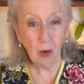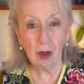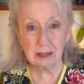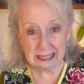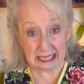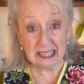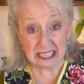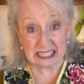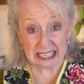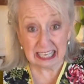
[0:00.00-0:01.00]
ought to see
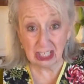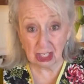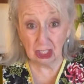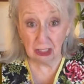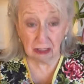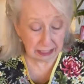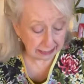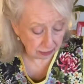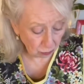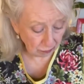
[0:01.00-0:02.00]
this kitchen.
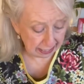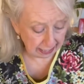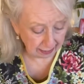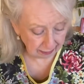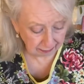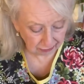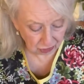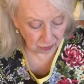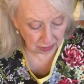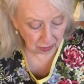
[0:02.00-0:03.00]
It's a wreck
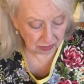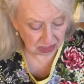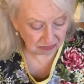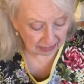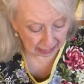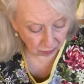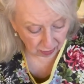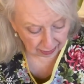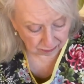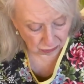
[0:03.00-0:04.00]
doing all this flour.
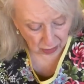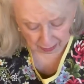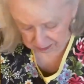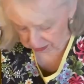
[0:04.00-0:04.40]
I dropped